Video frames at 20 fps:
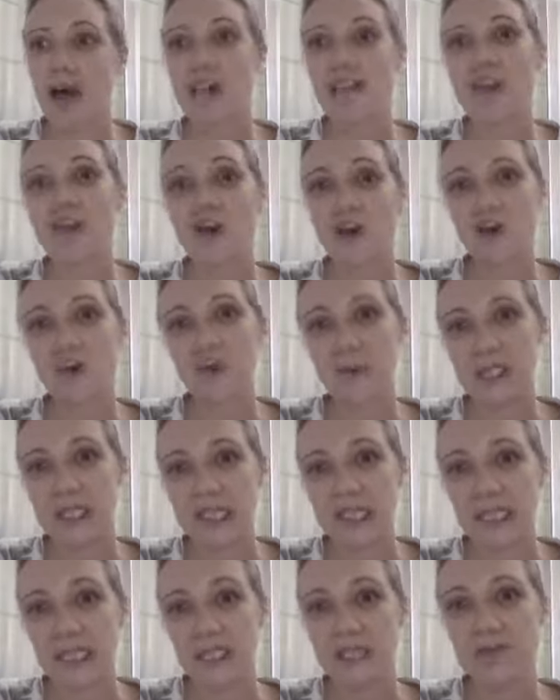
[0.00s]
don't
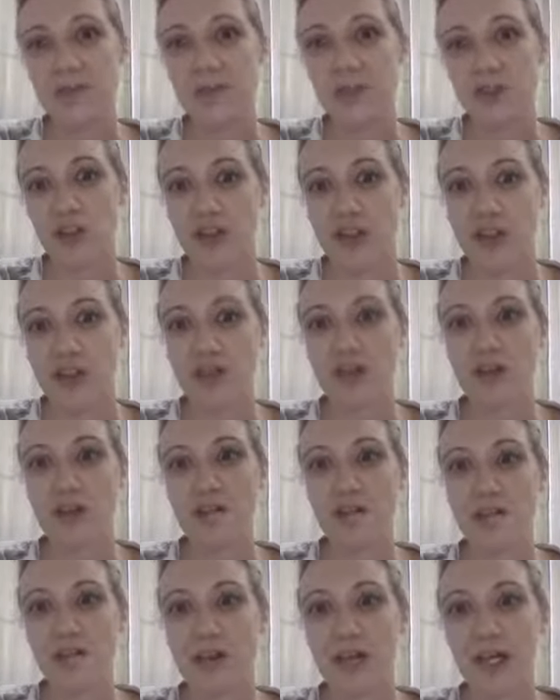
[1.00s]
believe that I could have
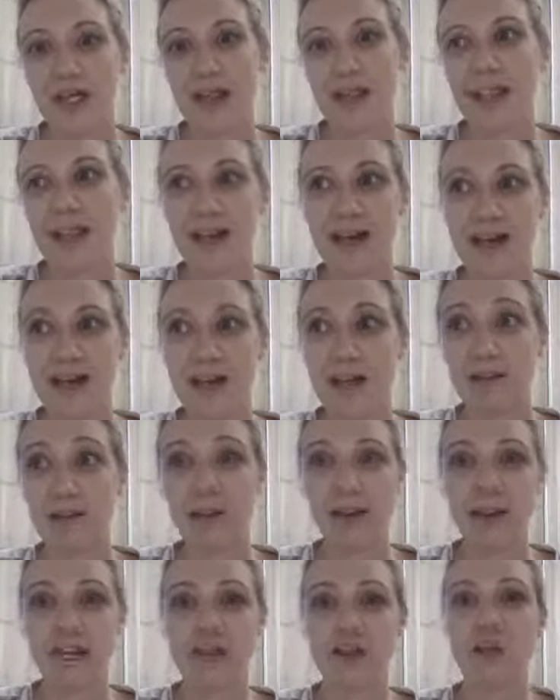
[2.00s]
made that
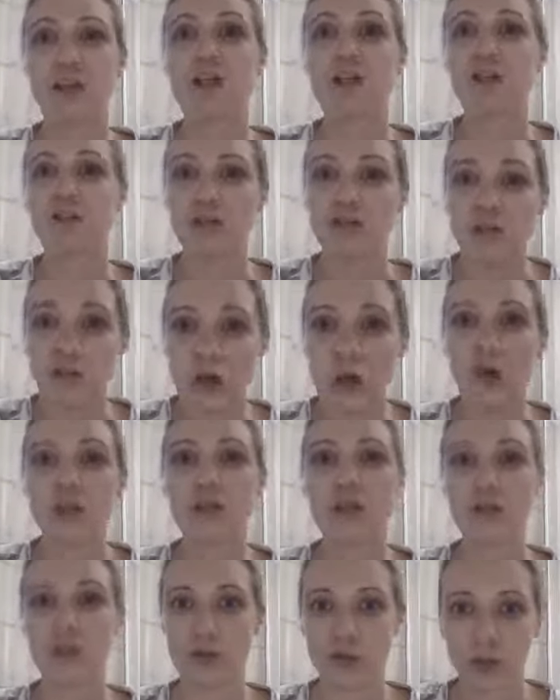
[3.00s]
event not
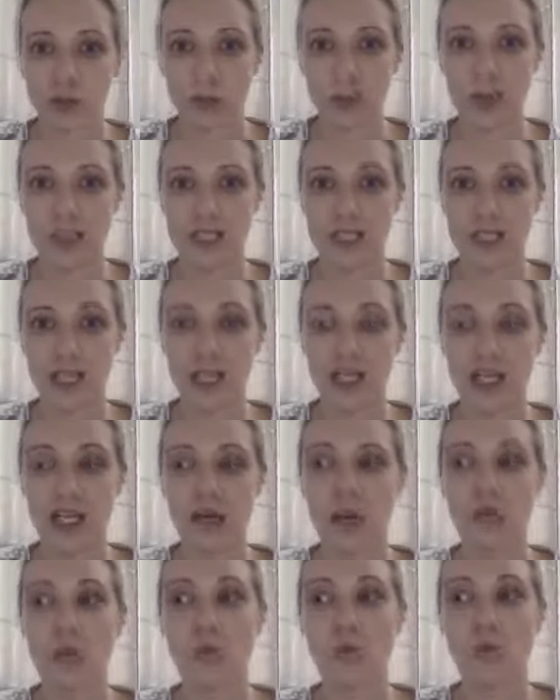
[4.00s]
traumatic
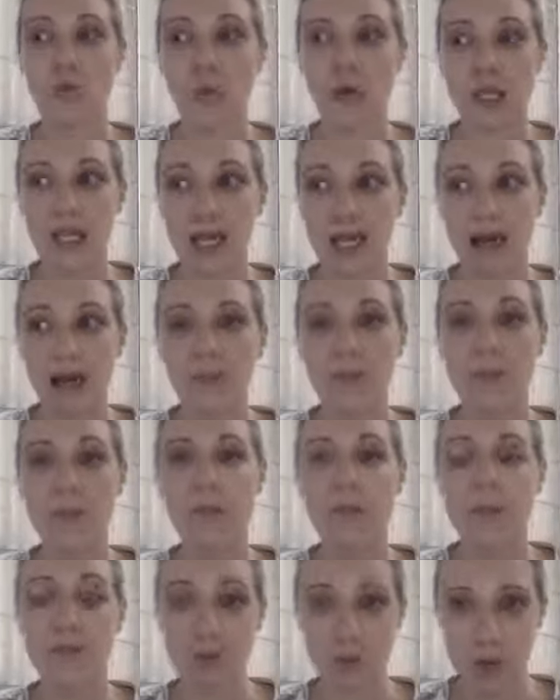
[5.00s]
without
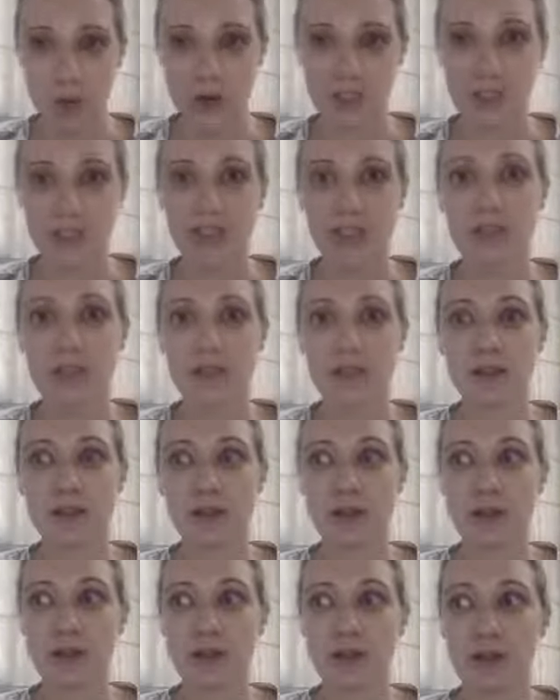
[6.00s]
the presence
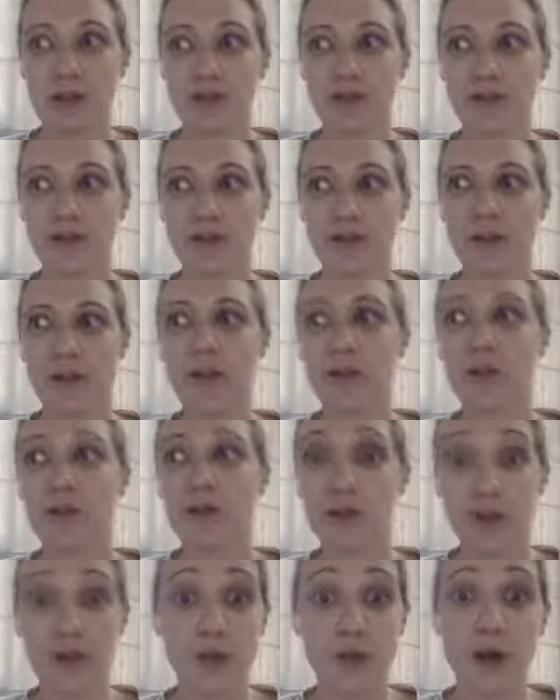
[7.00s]
of
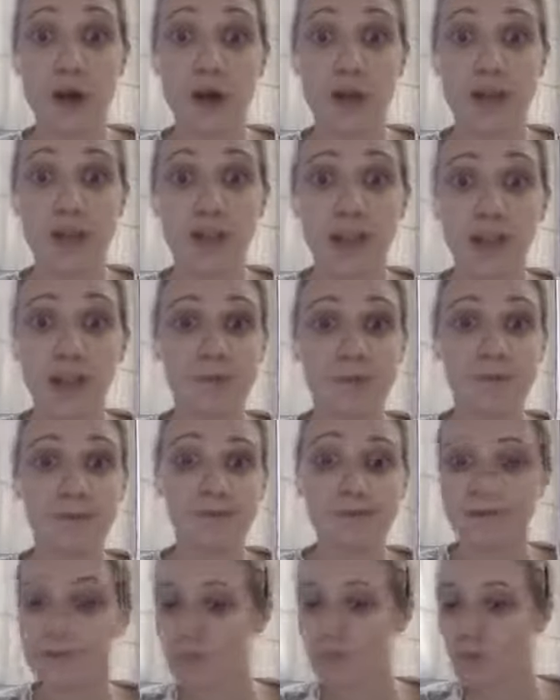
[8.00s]
another person,
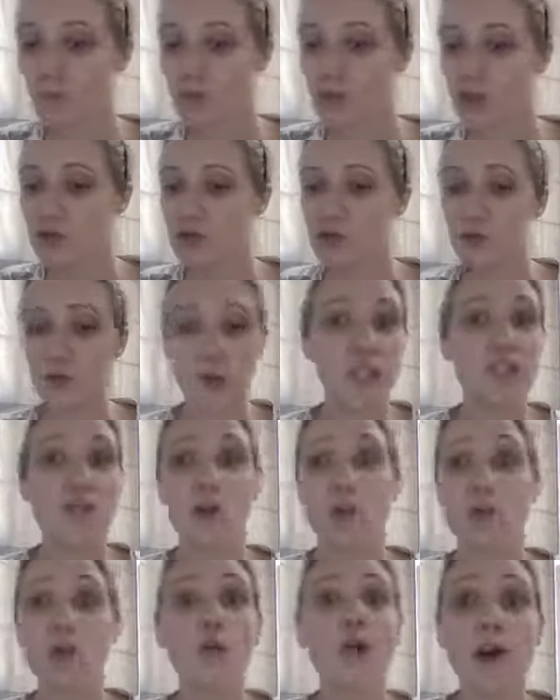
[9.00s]
stranger
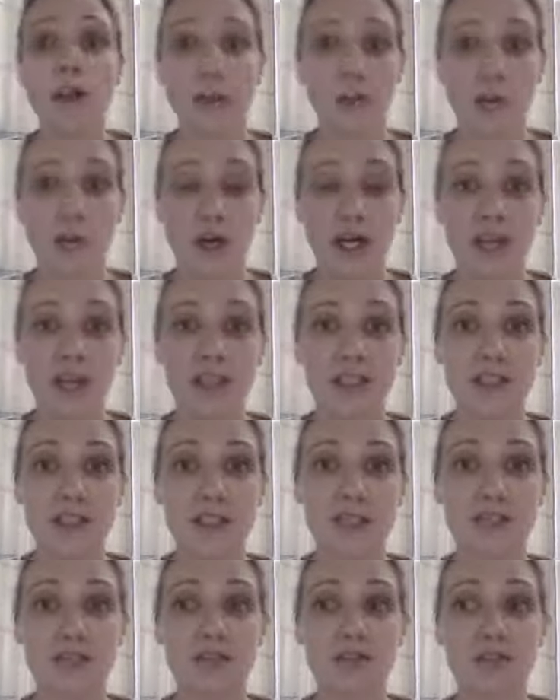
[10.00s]
or
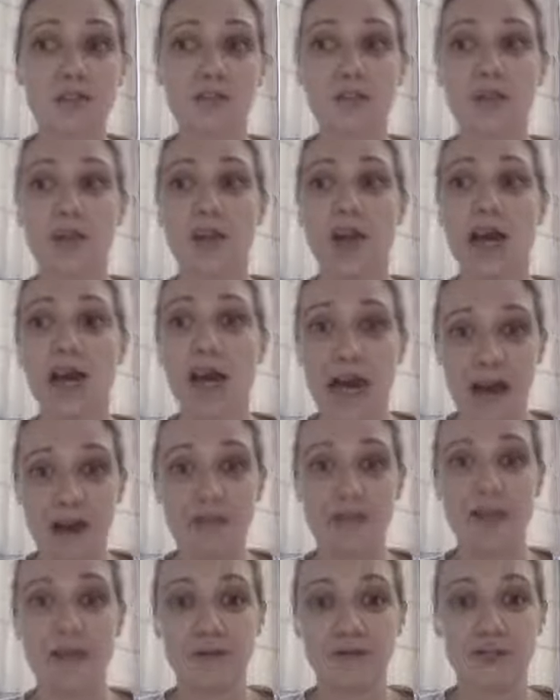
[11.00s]
otherwise,
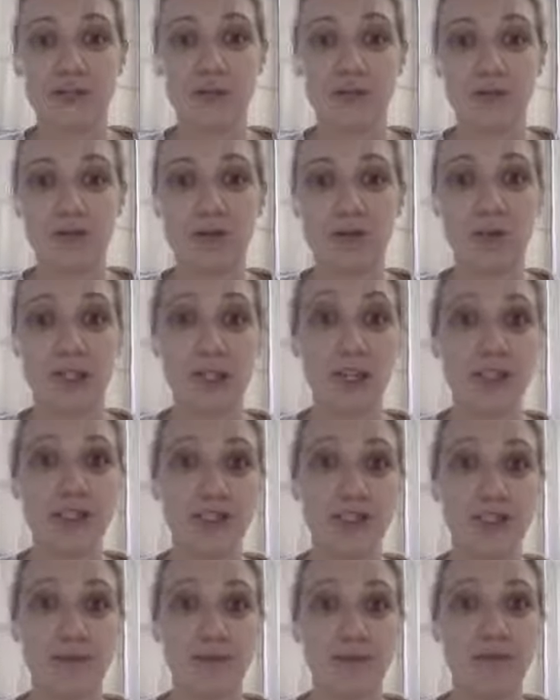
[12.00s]
having a physical
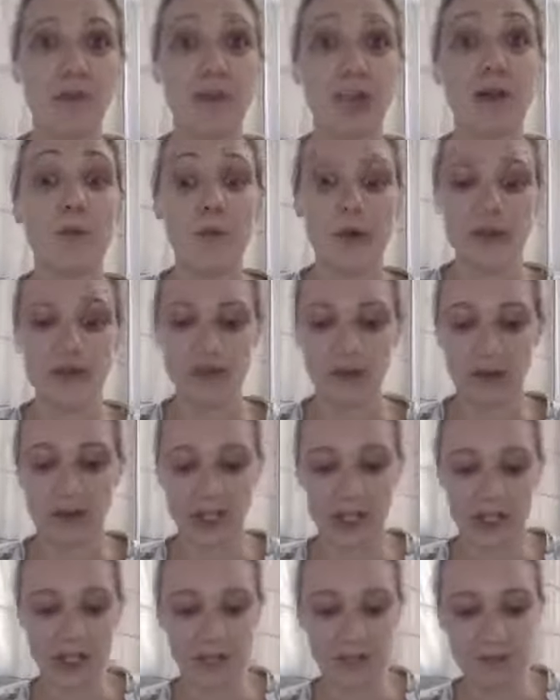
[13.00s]
connection, an emotional
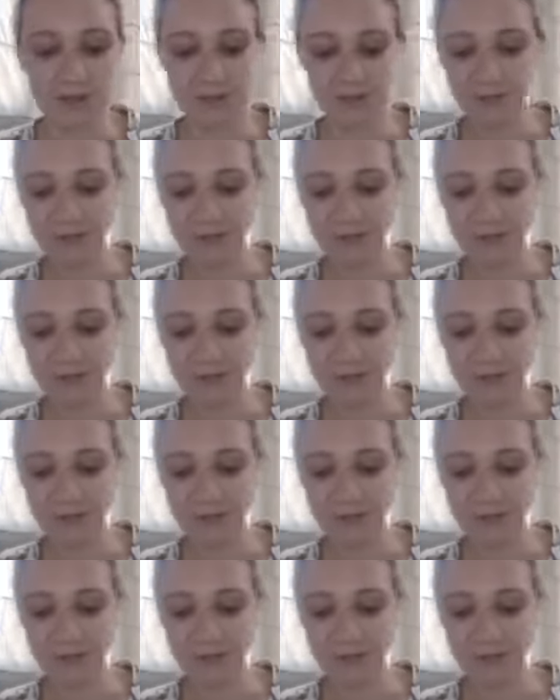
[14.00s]
connection.